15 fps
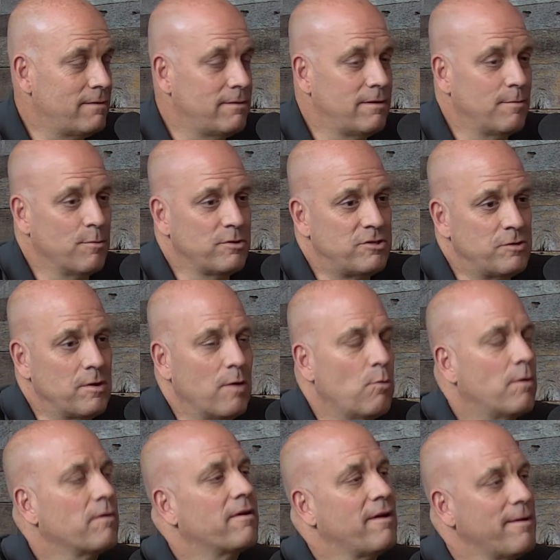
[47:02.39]
Number two, I
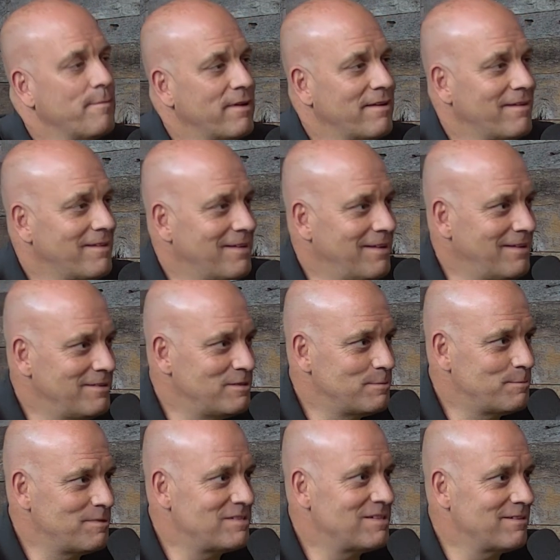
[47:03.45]
won't comment on any
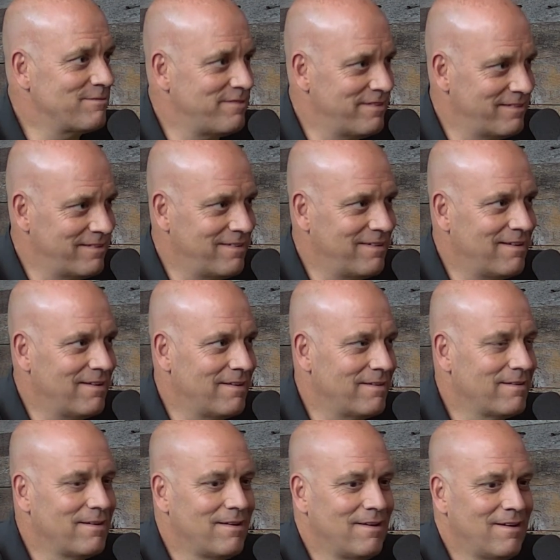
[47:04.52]
specific
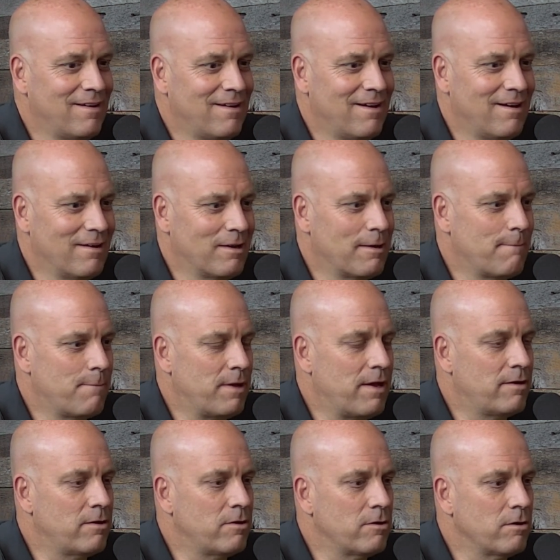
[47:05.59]

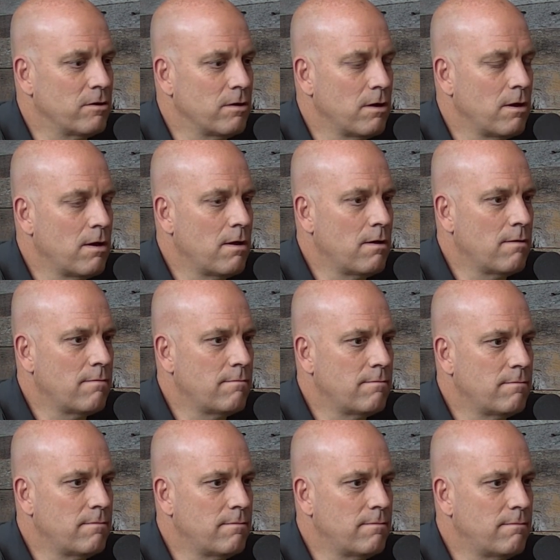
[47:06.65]
competitor.
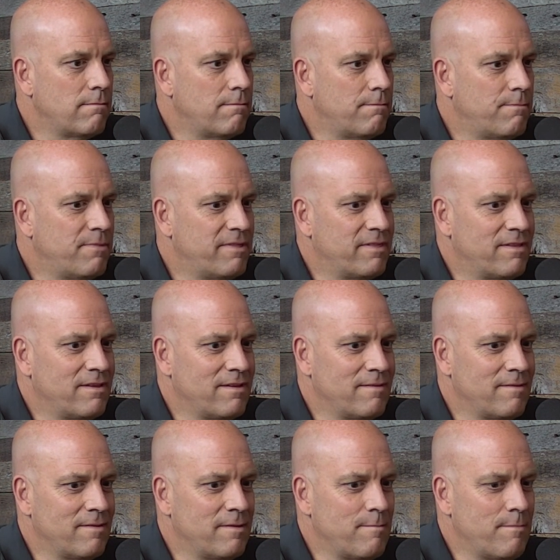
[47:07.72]
But
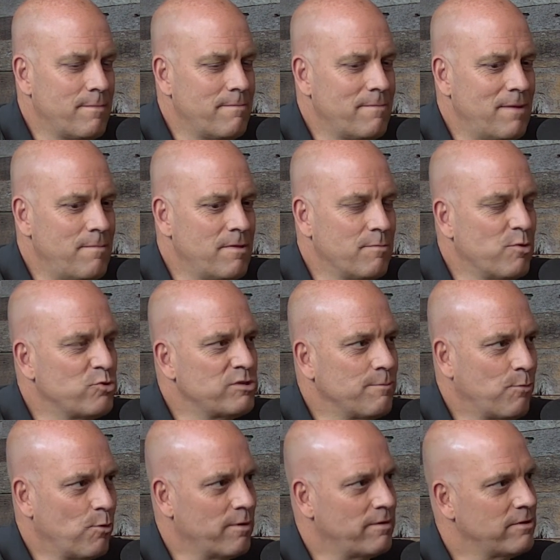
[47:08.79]
maybe the most
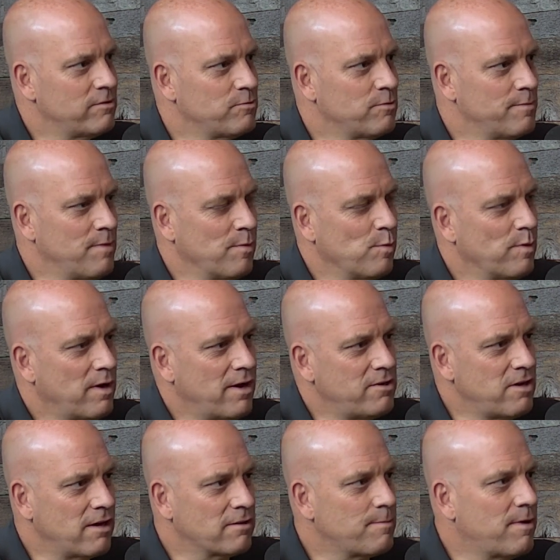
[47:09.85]
important is, remember when I
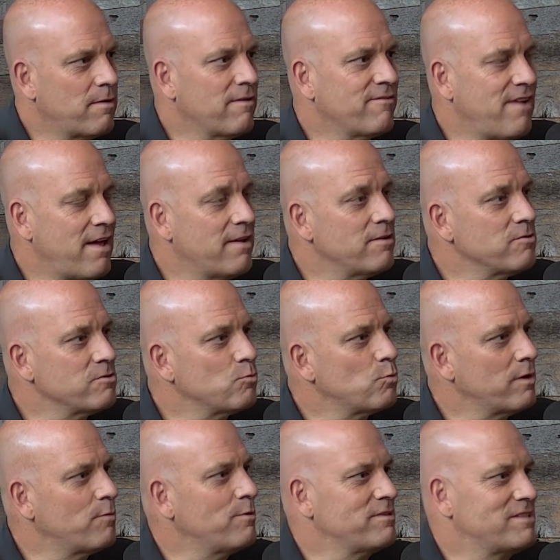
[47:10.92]
talked about our values, and
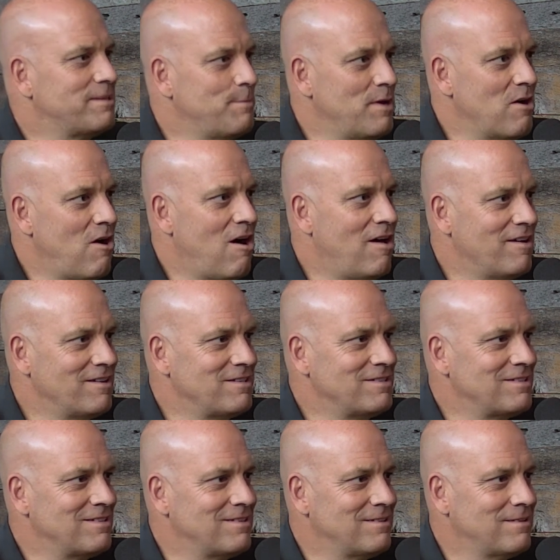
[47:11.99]
one was to be honest.
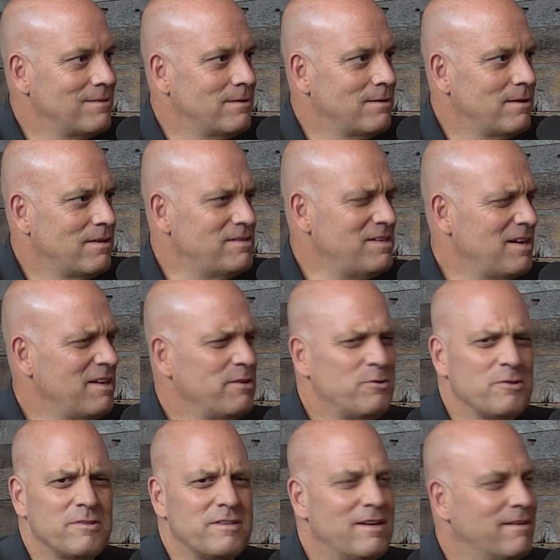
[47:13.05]
Isn't it
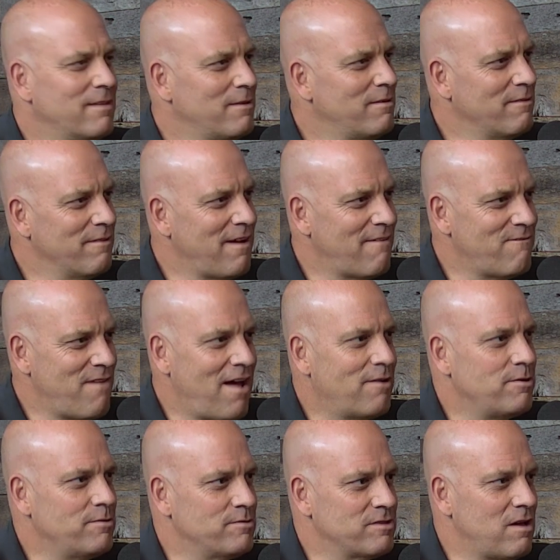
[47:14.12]
interesting that a
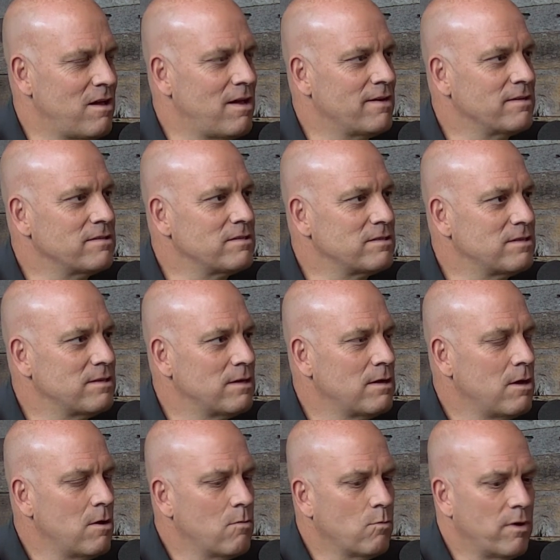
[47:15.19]
value is honest?
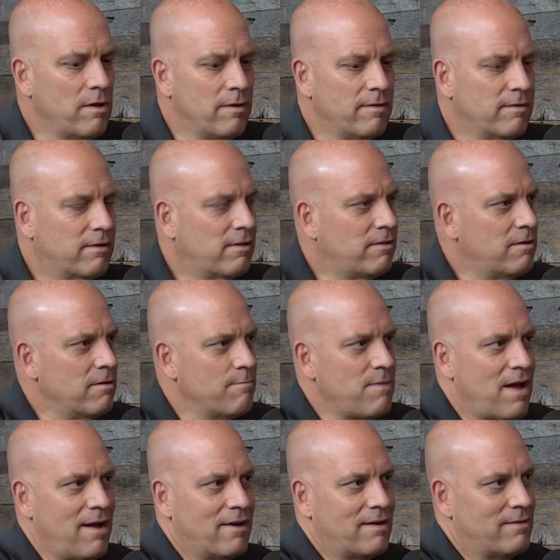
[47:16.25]
Well, clear
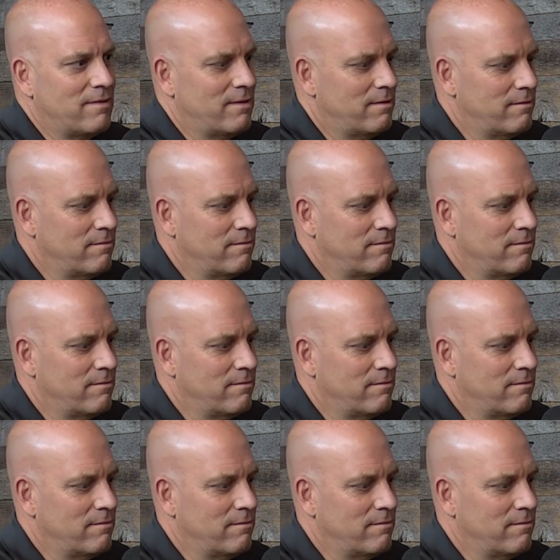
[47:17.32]
back in the